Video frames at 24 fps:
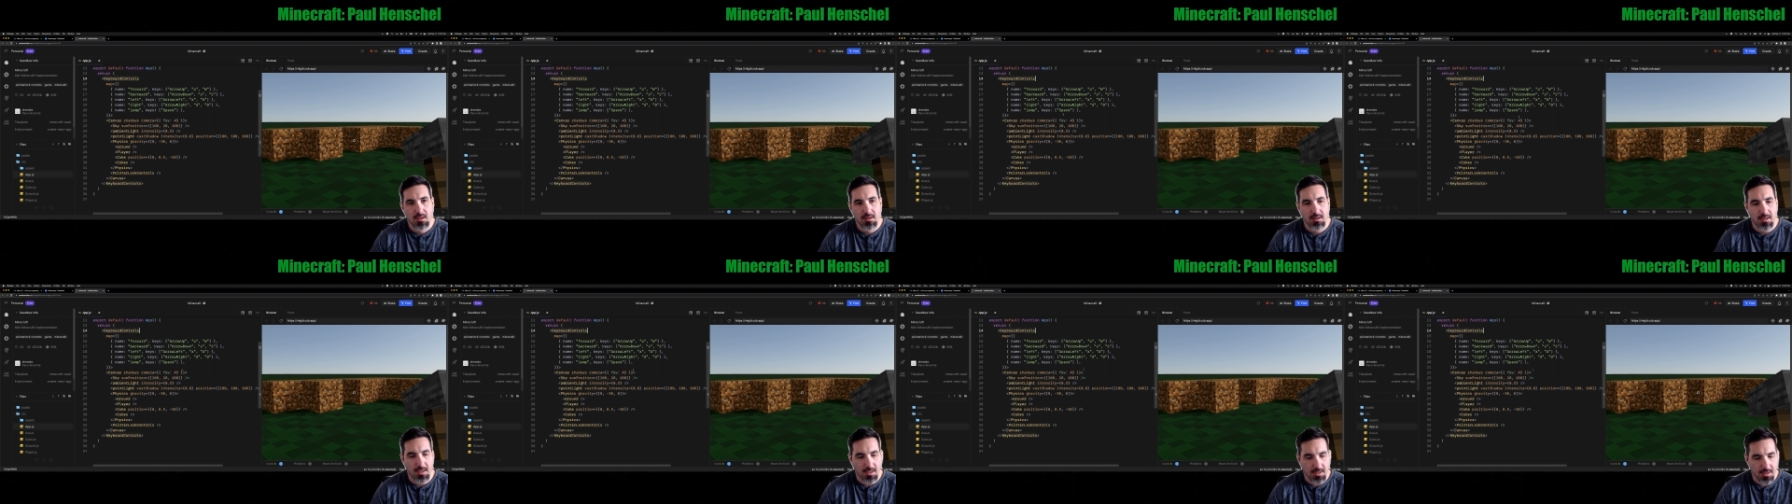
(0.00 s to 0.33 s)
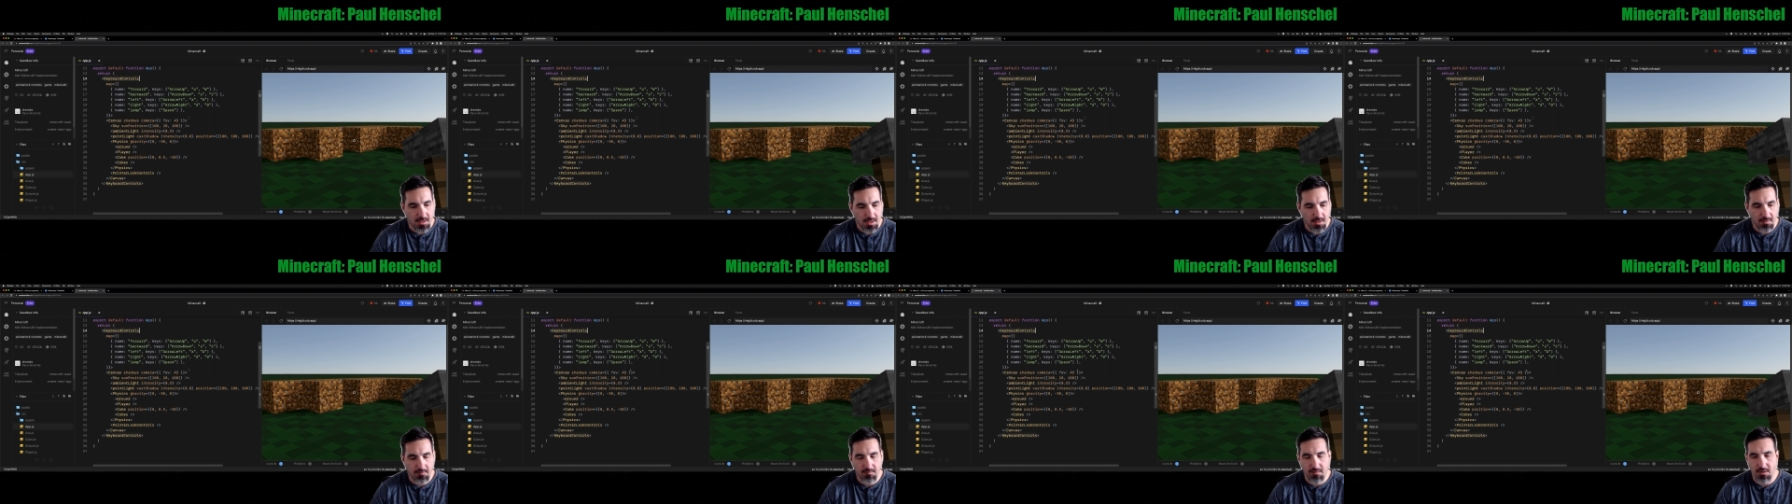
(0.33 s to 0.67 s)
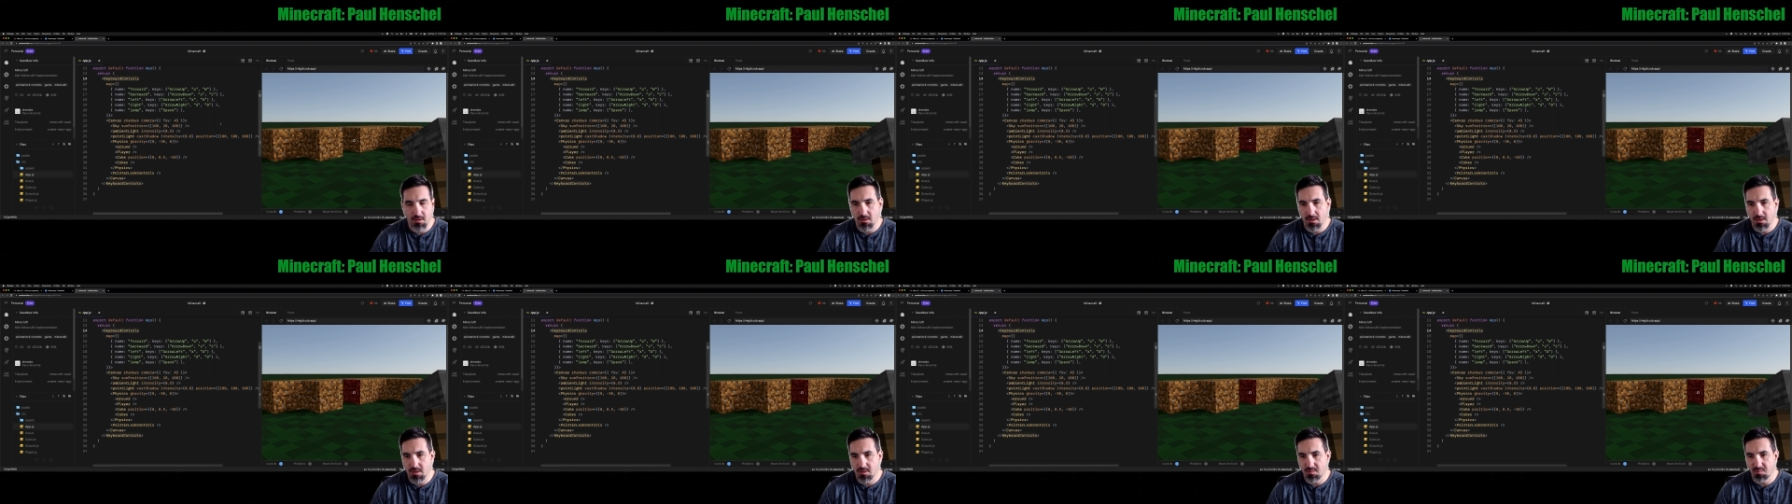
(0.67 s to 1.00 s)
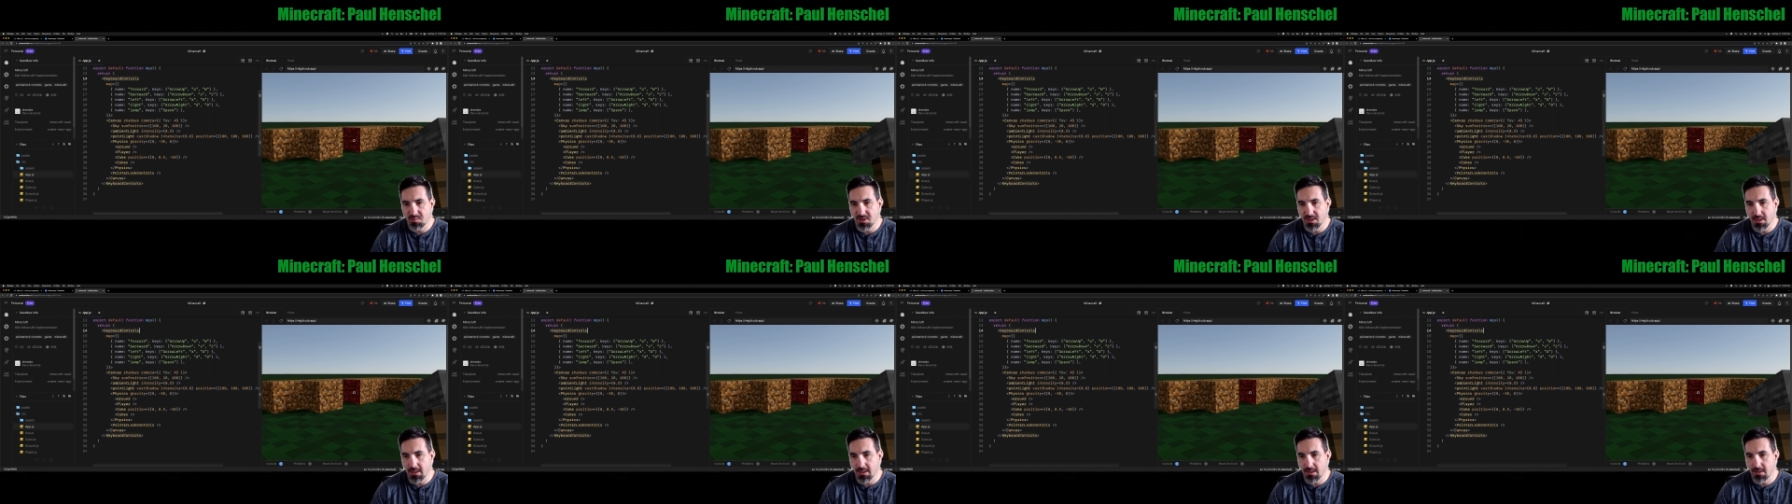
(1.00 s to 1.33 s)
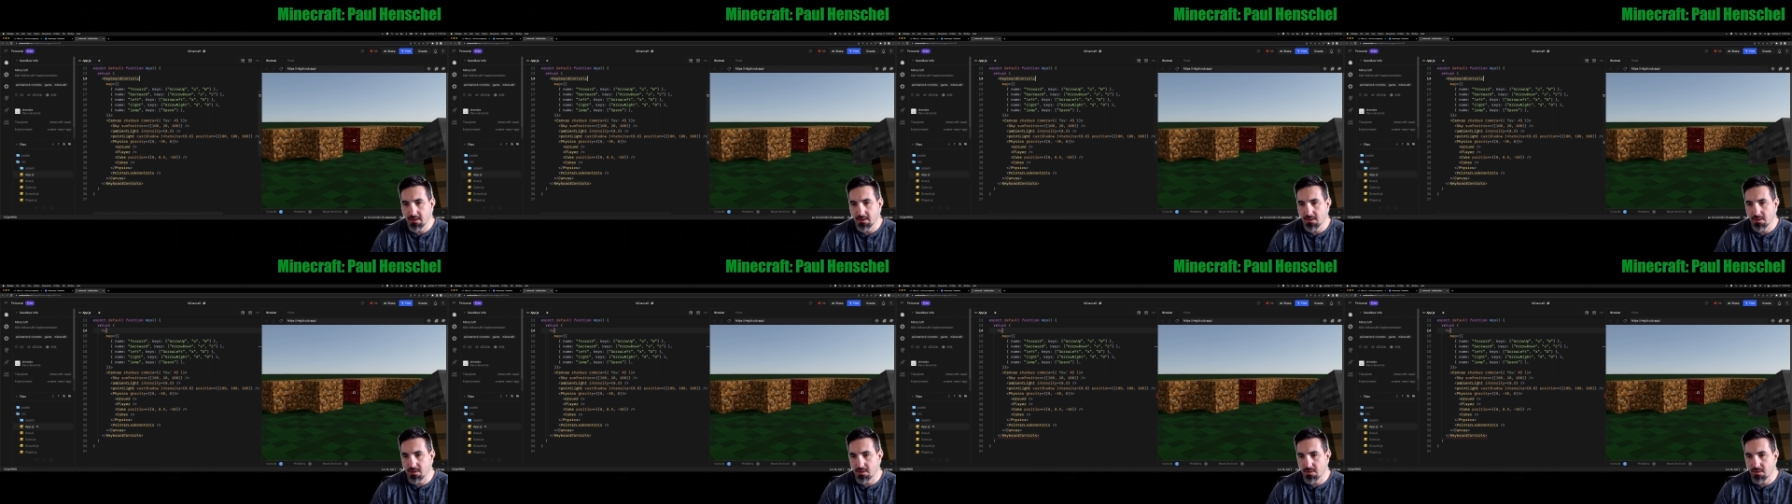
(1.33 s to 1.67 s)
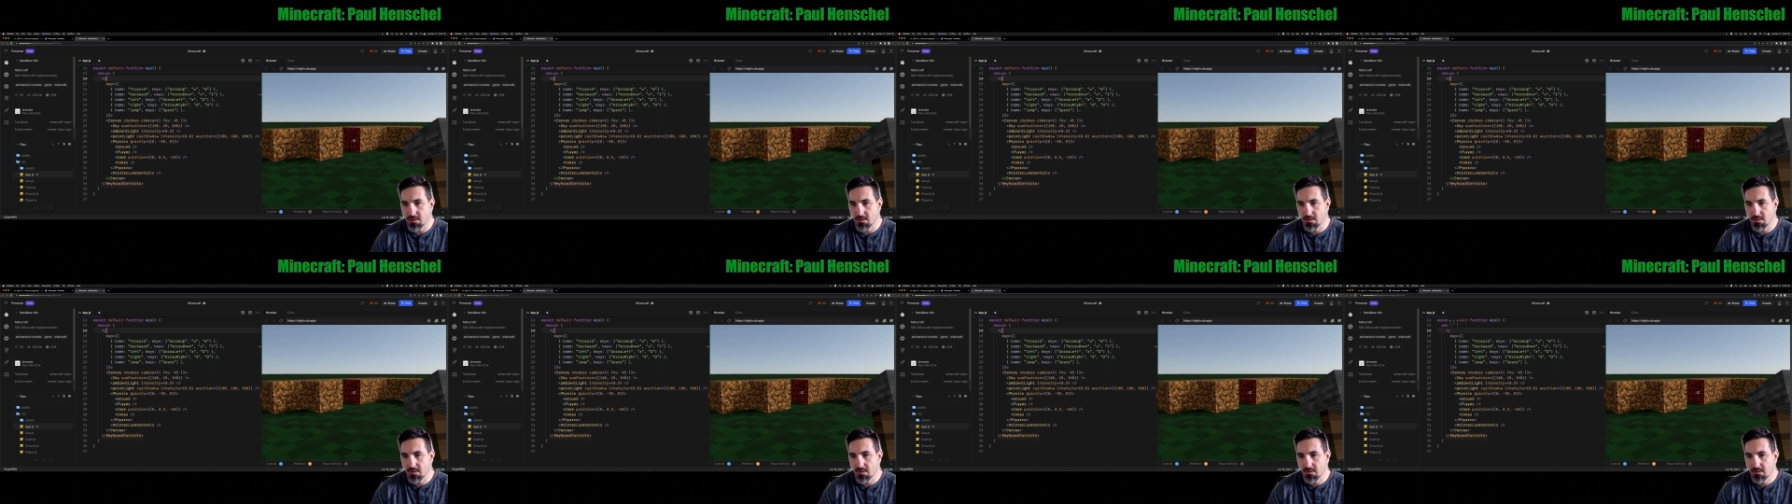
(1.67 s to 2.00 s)
that give you this player
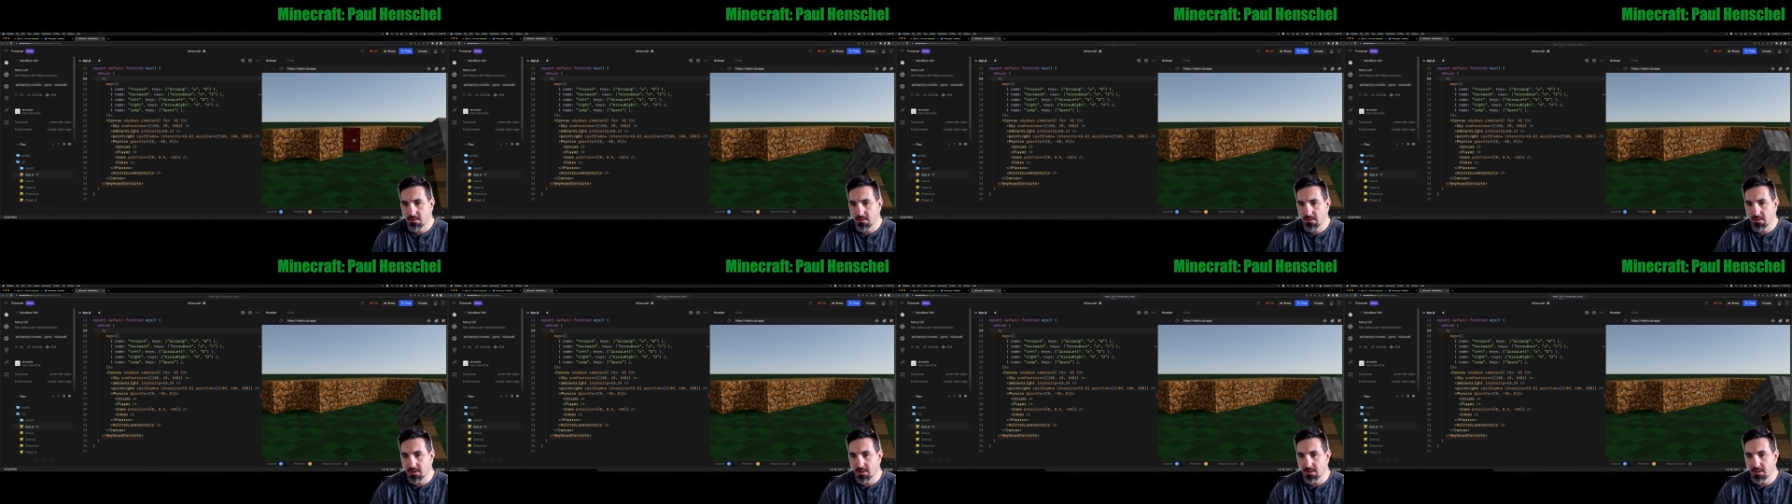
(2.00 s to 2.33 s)
control, the